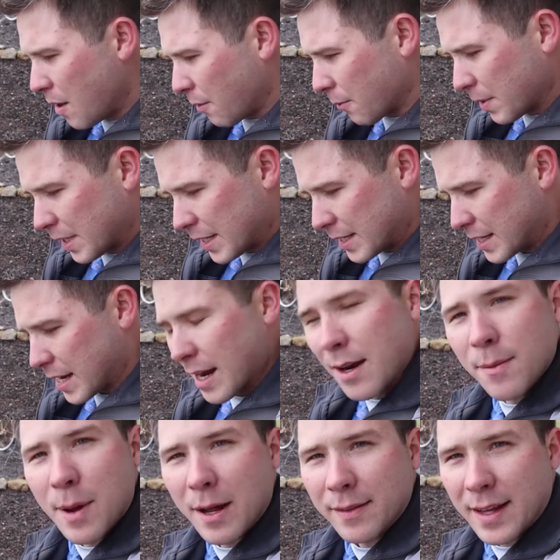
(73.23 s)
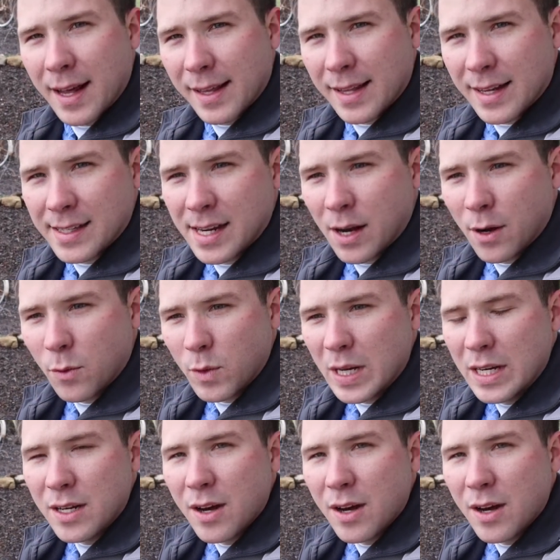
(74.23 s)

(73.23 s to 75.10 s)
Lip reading: Really excited about that. That's how we